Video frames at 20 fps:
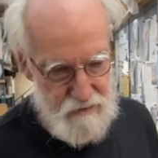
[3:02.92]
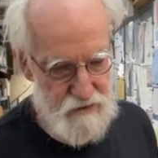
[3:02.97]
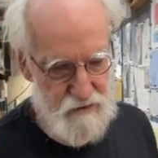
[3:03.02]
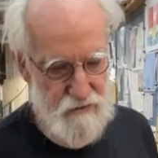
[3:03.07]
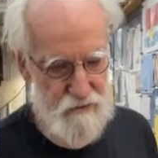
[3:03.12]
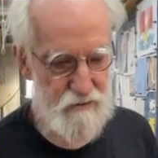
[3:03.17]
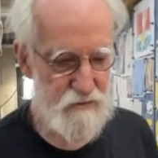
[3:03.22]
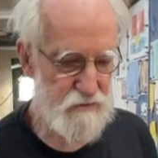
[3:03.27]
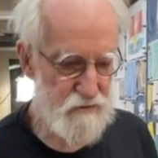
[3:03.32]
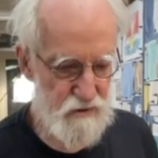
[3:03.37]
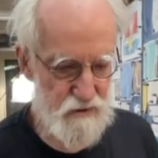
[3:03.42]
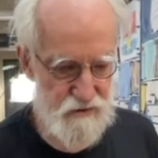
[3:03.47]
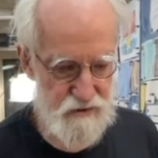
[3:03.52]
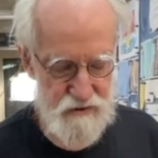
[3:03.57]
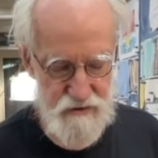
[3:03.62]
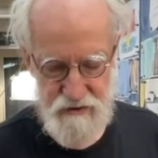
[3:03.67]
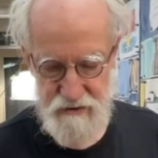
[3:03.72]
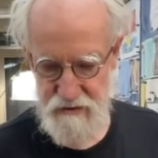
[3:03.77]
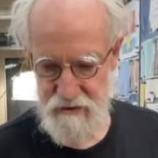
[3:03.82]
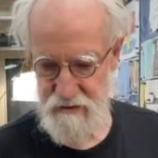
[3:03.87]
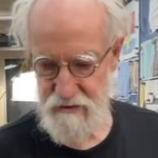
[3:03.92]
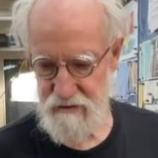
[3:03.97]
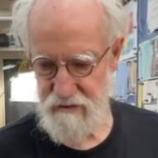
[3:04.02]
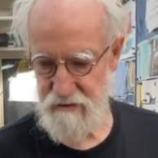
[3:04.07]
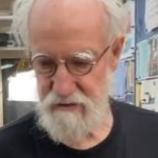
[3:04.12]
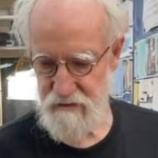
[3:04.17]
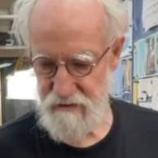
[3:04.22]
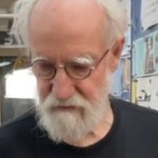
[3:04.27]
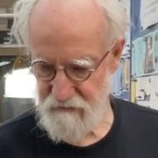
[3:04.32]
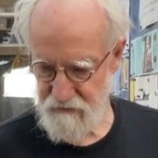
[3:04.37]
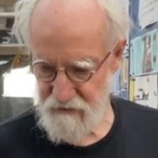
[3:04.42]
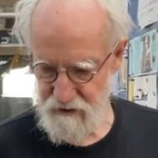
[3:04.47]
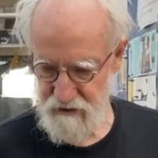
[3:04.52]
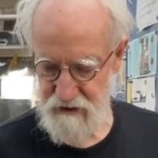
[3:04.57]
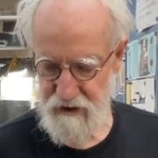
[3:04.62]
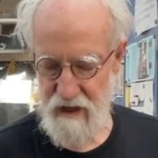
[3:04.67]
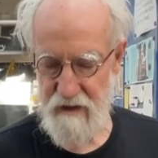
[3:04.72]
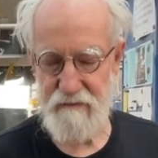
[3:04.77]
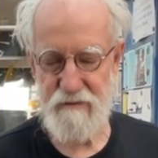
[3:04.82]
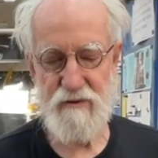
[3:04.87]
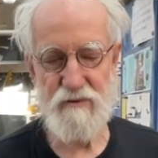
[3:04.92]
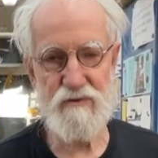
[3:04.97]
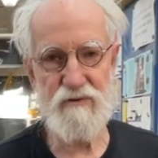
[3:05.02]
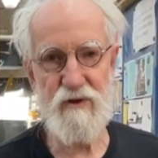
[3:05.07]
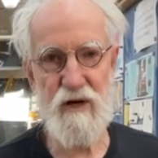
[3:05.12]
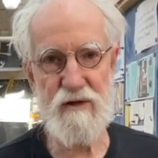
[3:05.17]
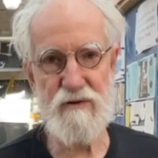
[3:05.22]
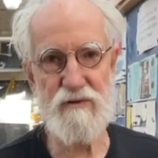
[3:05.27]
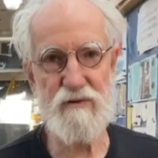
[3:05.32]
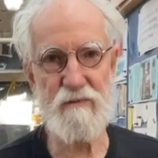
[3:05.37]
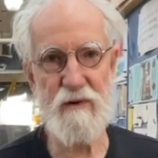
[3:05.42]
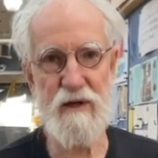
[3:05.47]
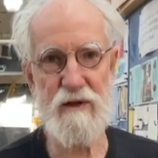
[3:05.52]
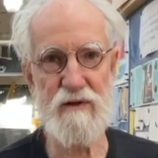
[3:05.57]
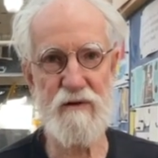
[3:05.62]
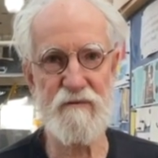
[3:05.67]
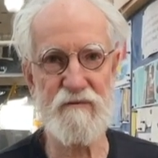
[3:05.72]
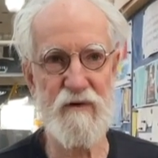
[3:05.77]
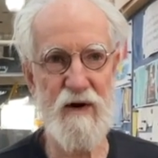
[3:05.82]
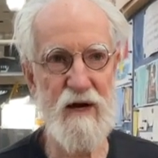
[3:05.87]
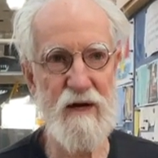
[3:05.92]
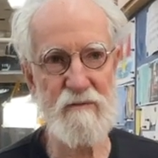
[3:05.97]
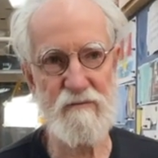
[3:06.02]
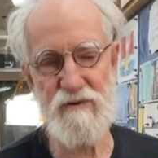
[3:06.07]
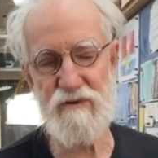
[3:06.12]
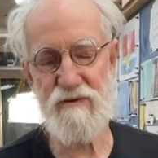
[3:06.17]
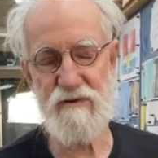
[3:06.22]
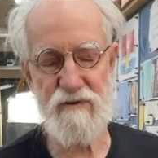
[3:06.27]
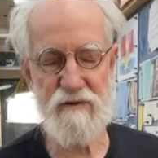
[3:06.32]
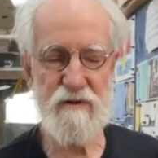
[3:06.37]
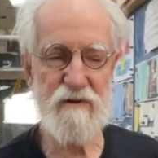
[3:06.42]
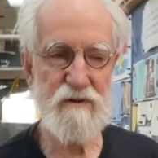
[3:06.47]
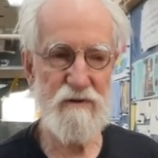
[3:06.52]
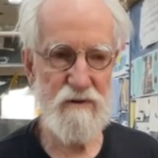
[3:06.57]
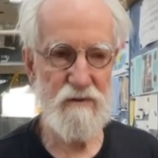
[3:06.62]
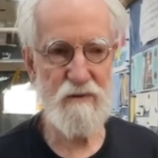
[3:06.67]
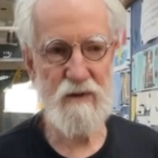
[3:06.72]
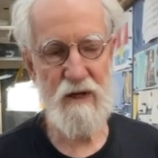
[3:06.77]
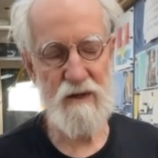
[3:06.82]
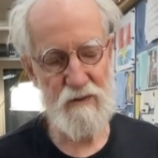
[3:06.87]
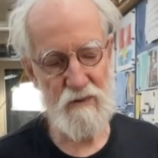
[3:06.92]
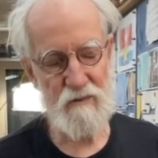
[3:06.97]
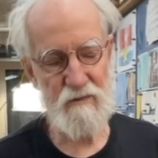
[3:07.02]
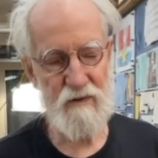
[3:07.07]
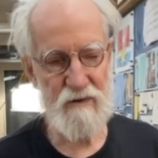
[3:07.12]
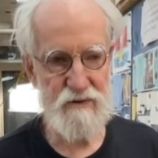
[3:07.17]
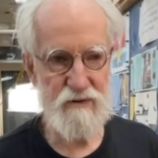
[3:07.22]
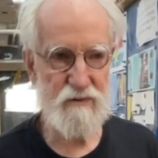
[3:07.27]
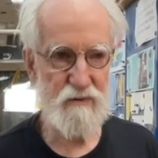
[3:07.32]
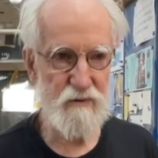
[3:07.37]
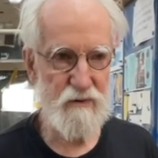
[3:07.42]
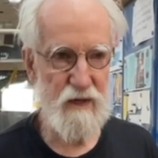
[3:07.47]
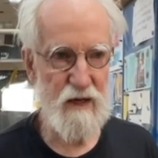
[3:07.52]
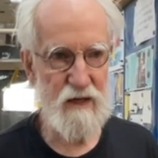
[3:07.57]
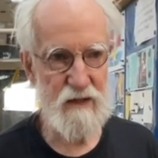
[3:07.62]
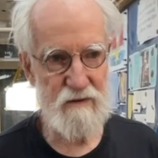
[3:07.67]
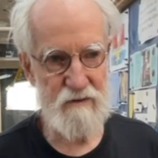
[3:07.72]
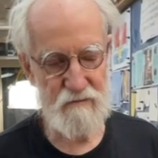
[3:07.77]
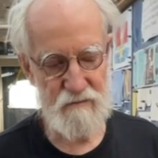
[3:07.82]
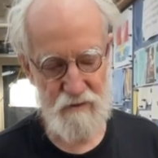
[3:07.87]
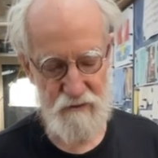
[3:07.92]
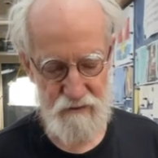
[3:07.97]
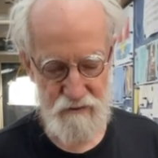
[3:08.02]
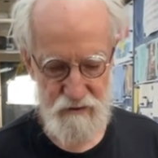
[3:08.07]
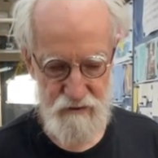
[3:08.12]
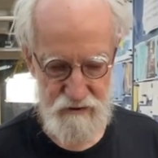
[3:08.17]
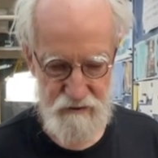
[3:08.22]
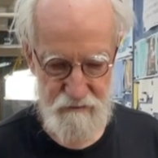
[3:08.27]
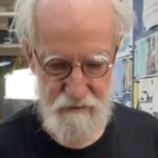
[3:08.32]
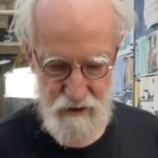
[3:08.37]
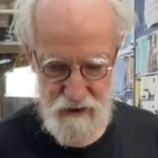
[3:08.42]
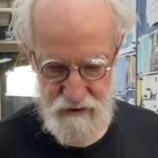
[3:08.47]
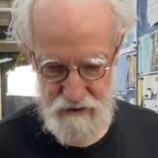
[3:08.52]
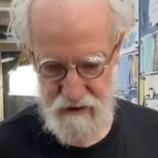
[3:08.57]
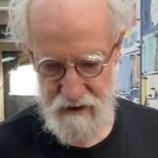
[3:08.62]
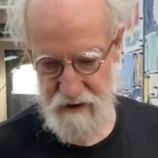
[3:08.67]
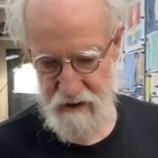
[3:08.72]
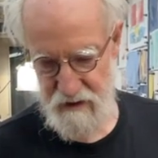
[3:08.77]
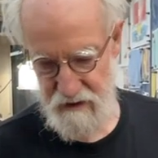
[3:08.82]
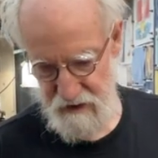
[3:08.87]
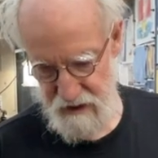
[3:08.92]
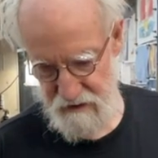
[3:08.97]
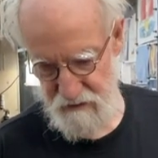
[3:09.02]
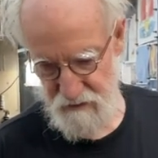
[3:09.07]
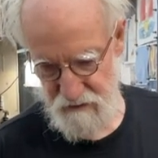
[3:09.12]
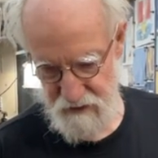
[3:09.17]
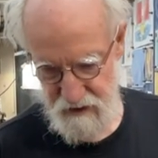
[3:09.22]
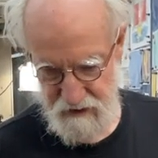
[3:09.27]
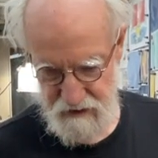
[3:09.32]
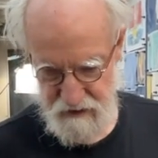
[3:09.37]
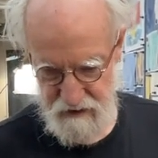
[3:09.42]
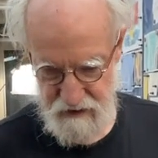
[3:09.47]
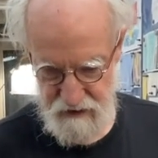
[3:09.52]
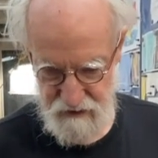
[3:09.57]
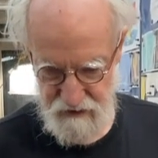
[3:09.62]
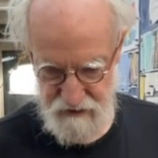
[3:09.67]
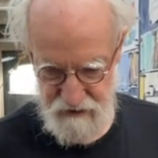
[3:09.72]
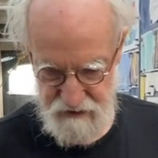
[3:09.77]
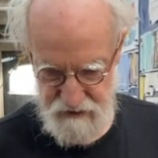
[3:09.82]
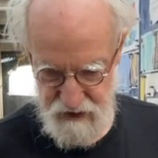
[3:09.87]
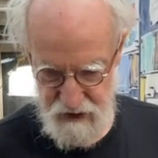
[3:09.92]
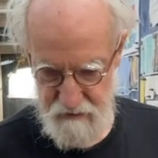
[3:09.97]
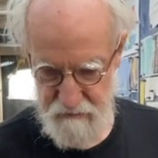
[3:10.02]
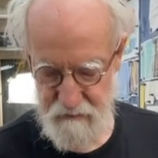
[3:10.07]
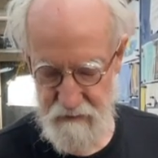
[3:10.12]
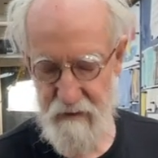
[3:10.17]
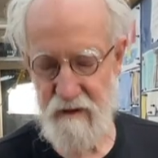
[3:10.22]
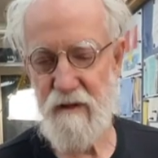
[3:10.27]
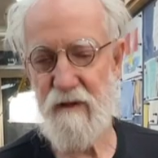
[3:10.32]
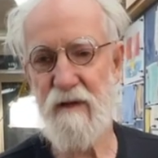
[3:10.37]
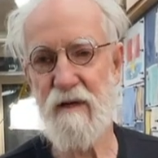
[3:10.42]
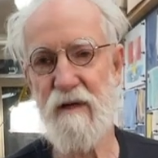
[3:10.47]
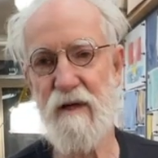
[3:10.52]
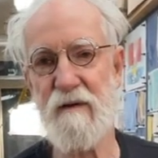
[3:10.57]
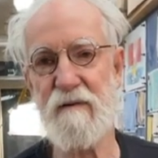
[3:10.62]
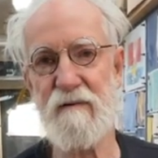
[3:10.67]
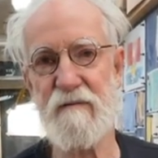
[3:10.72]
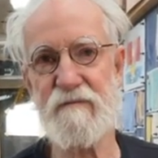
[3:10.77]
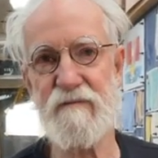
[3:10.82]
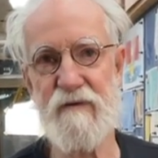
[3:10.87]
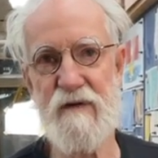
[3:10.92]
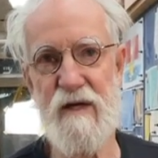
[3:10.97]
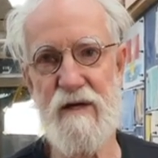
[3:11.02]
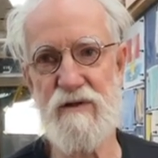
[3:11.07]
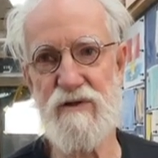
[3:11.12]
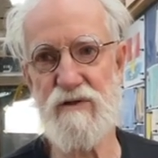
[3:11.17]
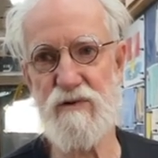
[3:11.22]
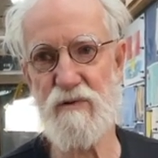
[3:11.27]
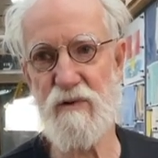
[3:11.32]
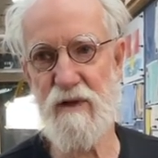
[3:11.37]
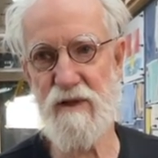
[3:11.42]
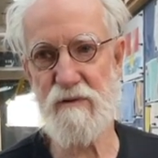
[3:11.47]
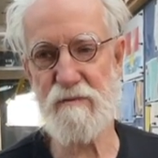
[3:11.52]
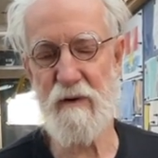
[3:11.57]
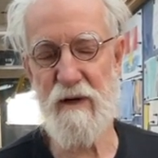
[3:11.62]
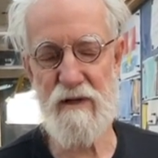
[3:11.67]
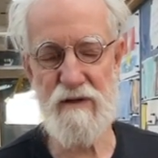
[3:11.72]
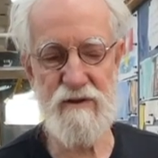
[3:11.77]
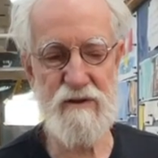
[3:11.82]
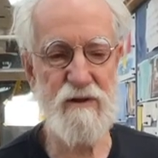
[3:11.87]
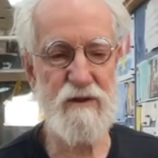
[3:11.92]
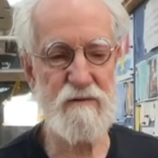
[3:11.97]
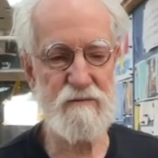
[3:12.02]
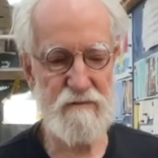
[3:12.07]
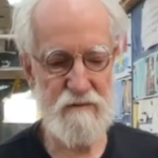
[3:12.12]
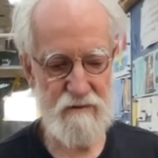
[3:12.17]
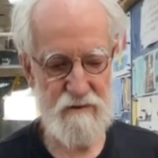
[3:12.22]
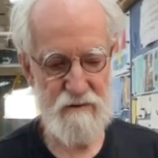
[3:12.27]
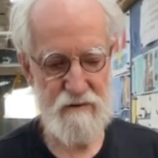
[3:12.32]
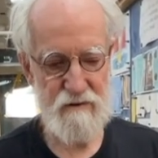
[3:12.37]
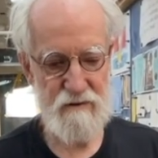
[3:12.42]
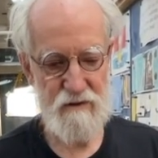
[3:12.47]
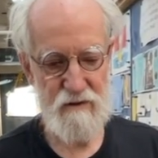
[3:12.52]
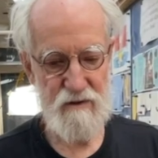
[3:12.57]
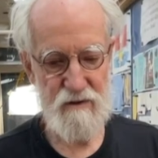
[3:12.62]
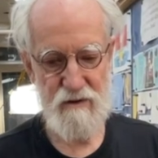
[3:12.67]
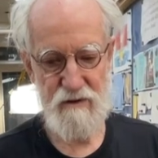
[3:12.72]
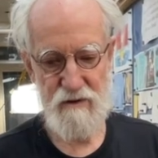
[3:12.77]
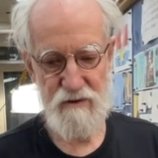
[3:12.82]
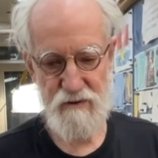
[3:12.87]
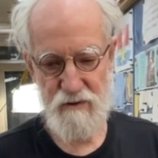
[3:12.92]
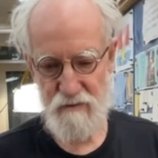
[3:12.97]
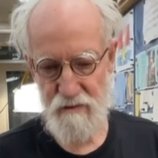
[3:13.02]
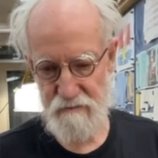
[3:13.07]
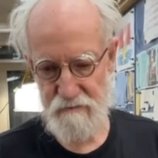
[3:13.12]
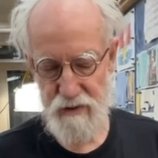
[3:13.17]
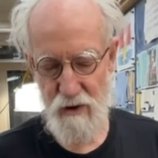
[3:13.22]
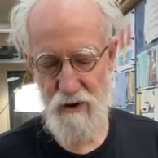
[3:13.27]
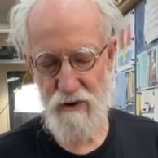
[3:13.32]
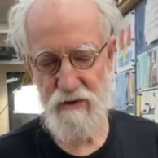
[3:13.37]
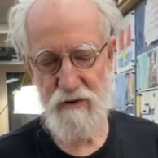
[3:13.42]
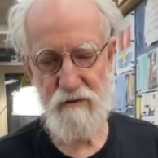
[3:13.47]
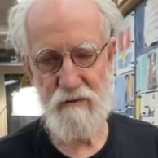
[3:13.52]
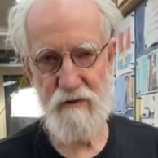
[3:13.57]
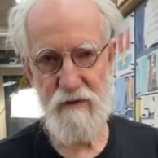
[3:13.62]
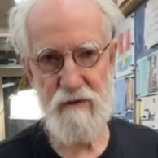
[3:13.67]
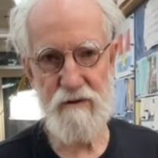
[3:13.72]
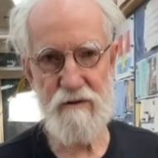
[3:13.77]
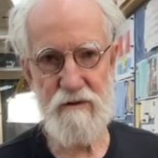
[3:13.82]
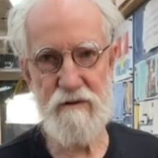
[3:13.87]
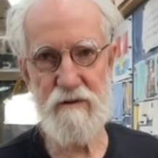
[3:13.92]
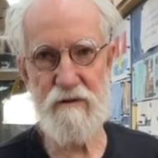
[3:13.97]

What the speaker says: you just, the first step, you try to make the frames. You can always do that, it won't cost much. Then you take the next step, and if that's too expensive, do a part of it,